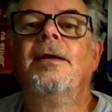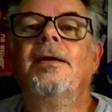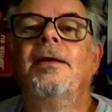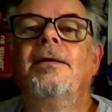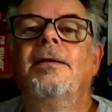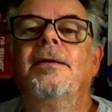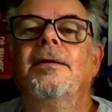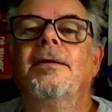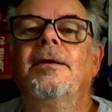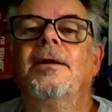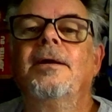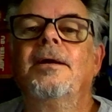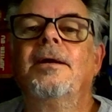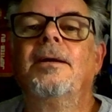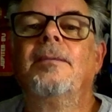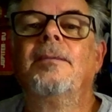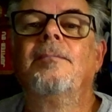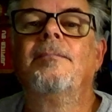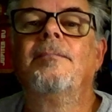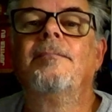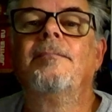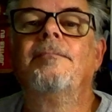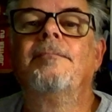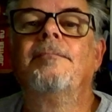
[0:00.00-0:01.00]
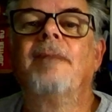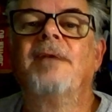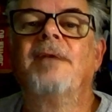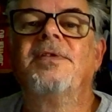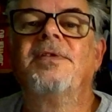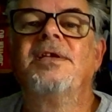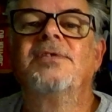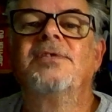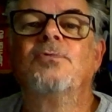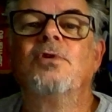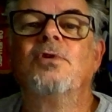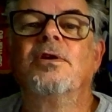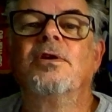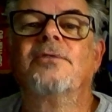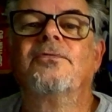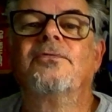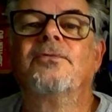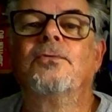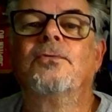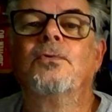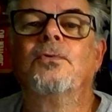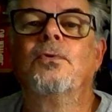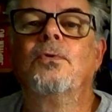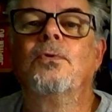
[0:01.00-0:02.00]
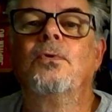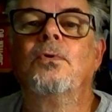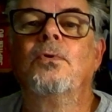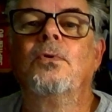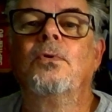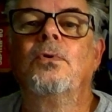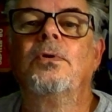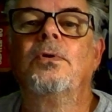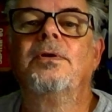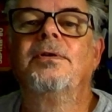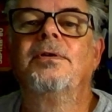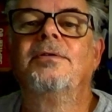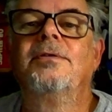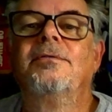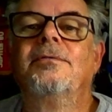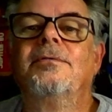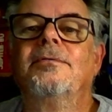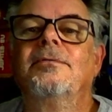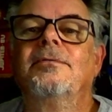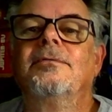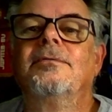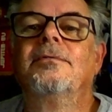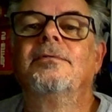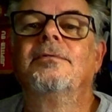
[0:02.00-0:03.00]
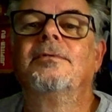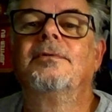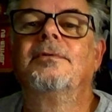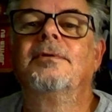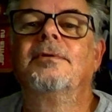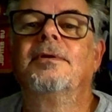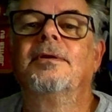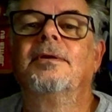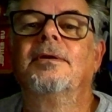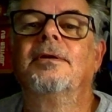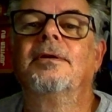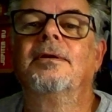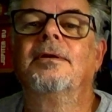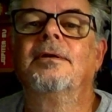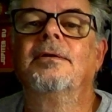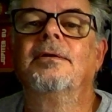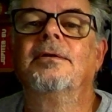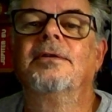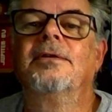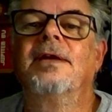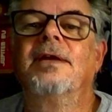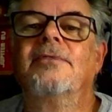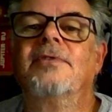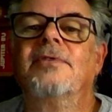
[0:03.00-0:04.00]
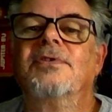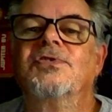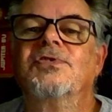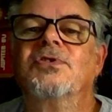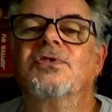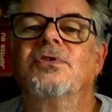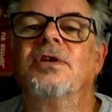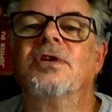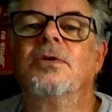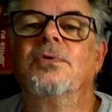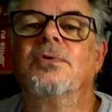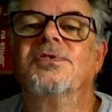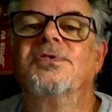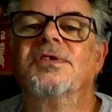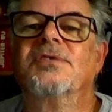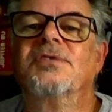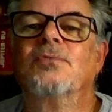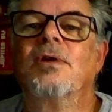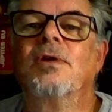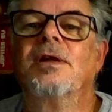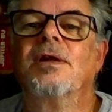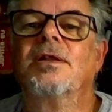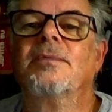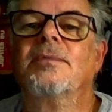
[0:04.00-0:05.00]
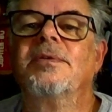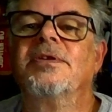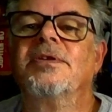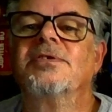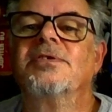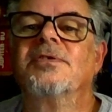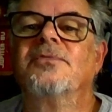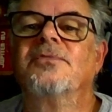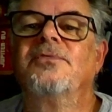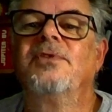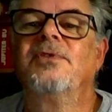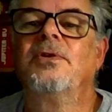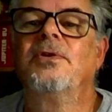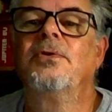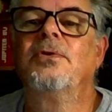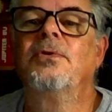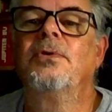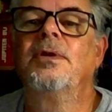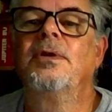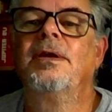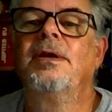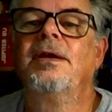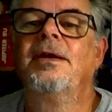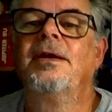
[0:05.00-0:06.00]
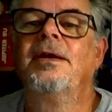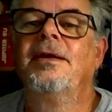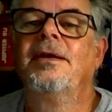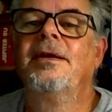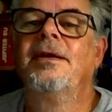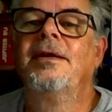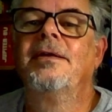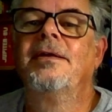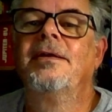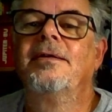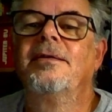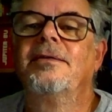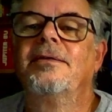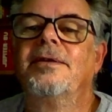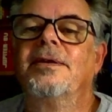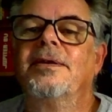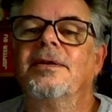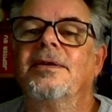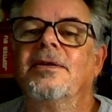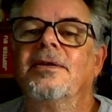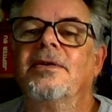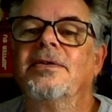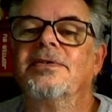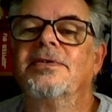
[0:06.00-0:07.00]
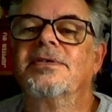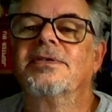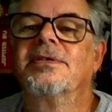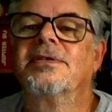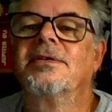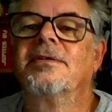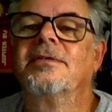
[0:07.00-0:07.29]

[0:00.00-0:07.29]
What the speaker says: and these work for the FL Studio ones as well. I mean, there's a few that aren't